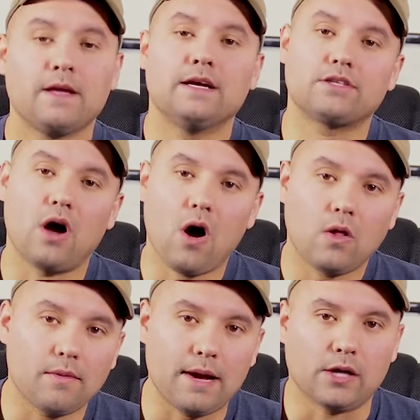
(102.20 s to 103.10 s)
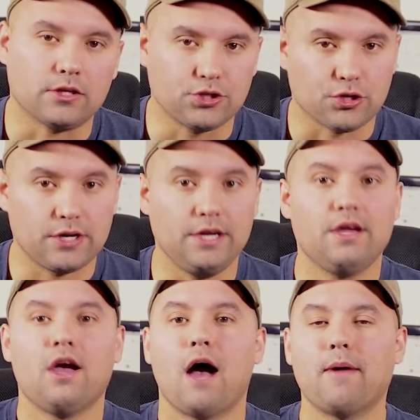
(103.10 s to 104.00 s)
It's all about the journey,
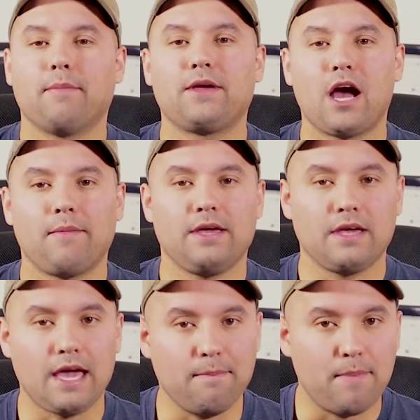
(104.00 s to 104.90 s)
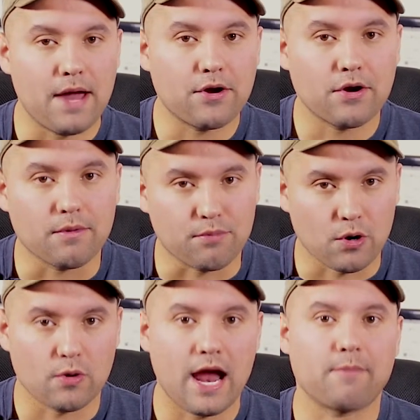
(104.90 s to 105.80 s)
about becoming a better
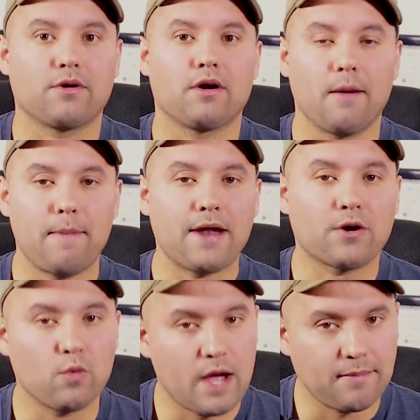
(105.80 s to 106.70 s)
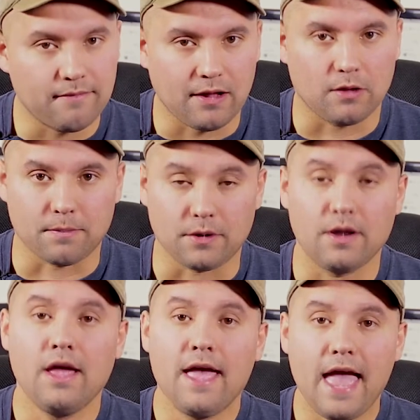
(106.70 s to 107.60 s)
programmer, a better web
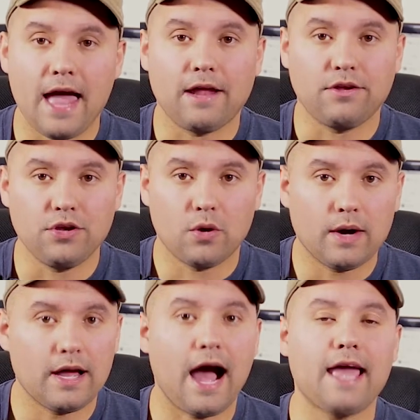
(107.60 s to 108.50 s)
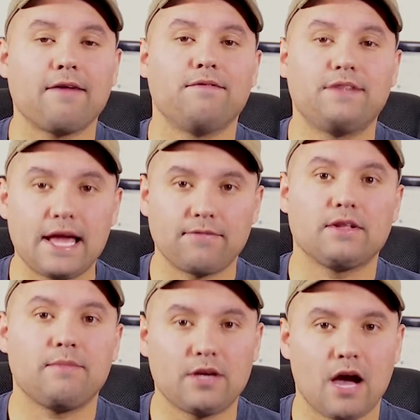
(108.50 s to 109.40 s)
developer. And you know what? I have
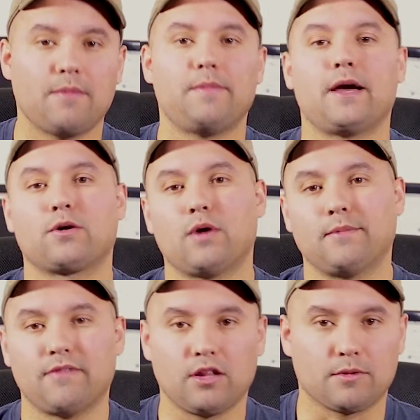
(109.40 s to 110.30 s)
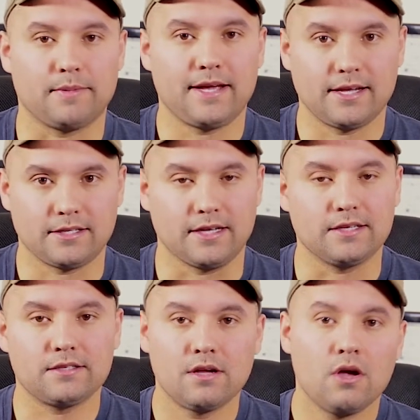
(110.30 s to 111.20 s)
definitely become a better web developer because of
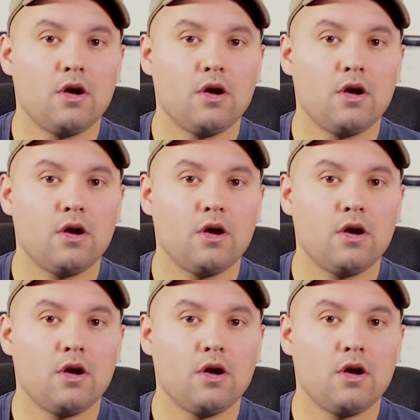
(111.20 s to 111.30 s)
this.